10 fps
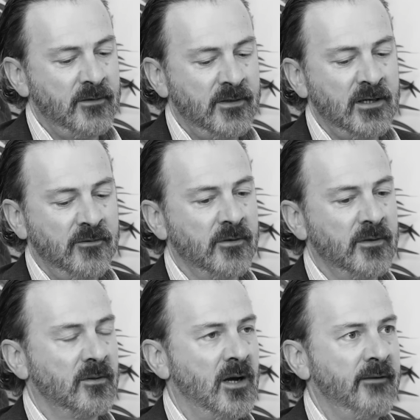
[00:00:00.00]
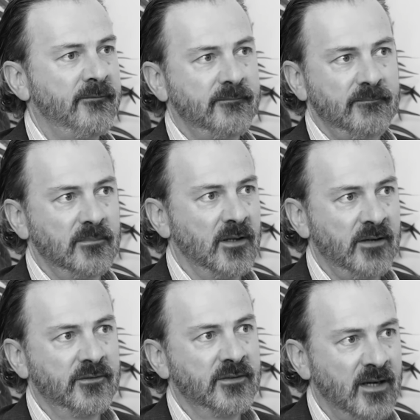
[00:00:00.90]
if you think through the life
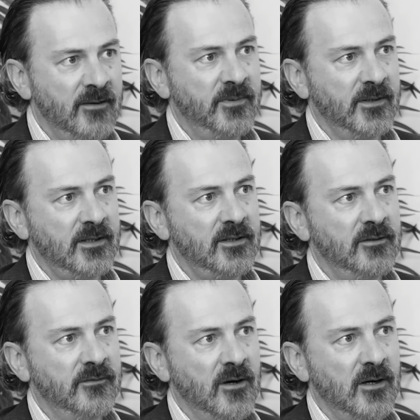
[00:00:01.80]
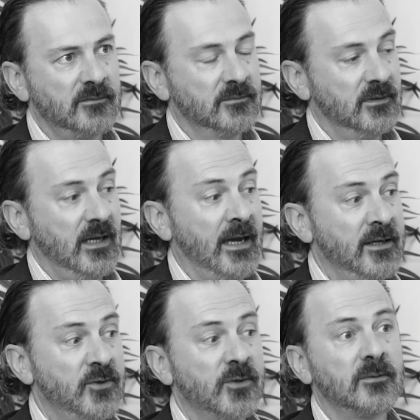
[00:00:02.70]
life of a company, you've got
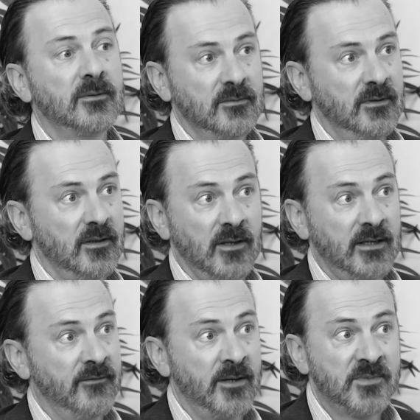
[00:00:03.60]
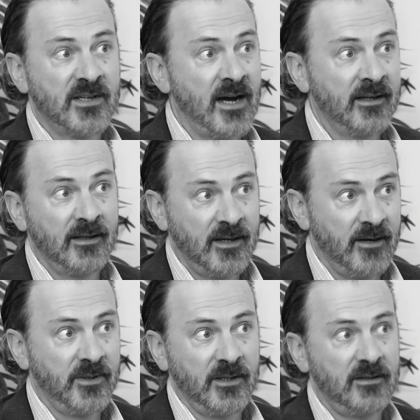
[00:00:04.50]
angel. Like if I'm starting a
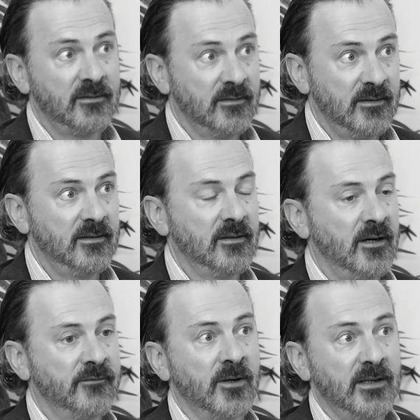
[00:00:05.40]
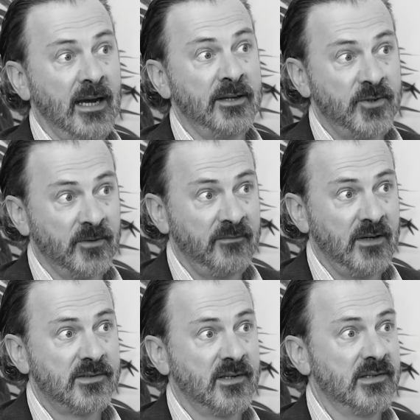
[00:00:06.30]
company, I've got angel
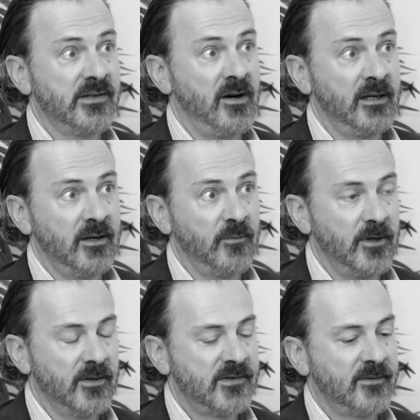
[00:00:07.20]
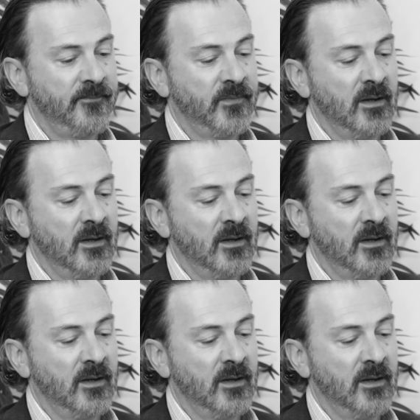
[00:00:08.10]
investors, high net worths.